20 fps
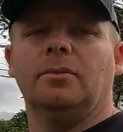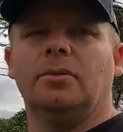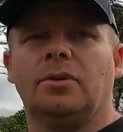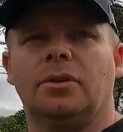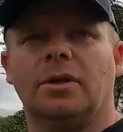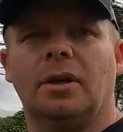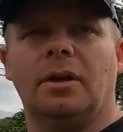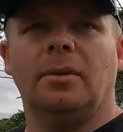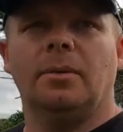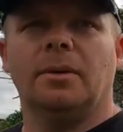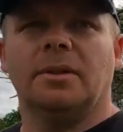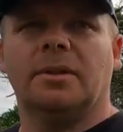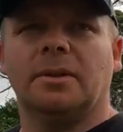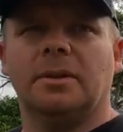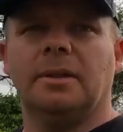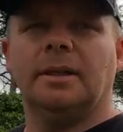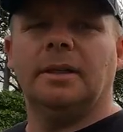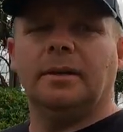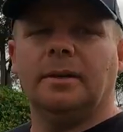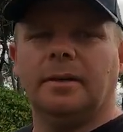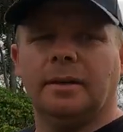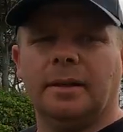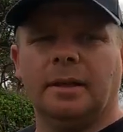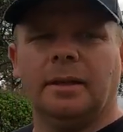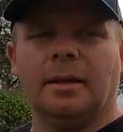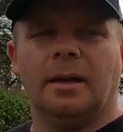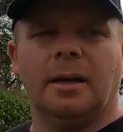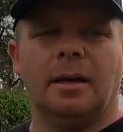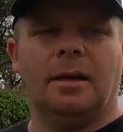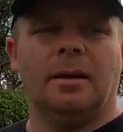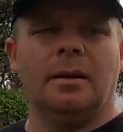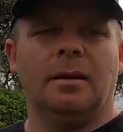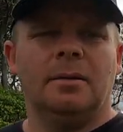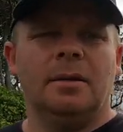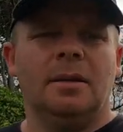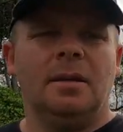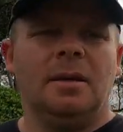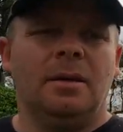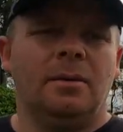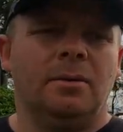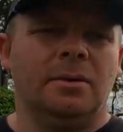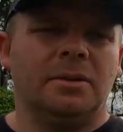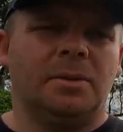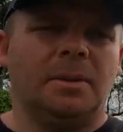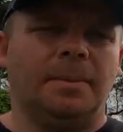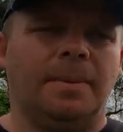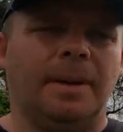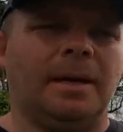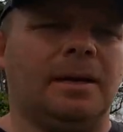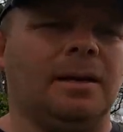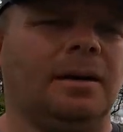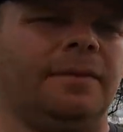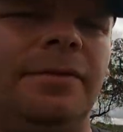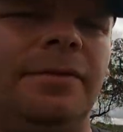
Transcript: and we'll show you once we're here and then uh, once we pack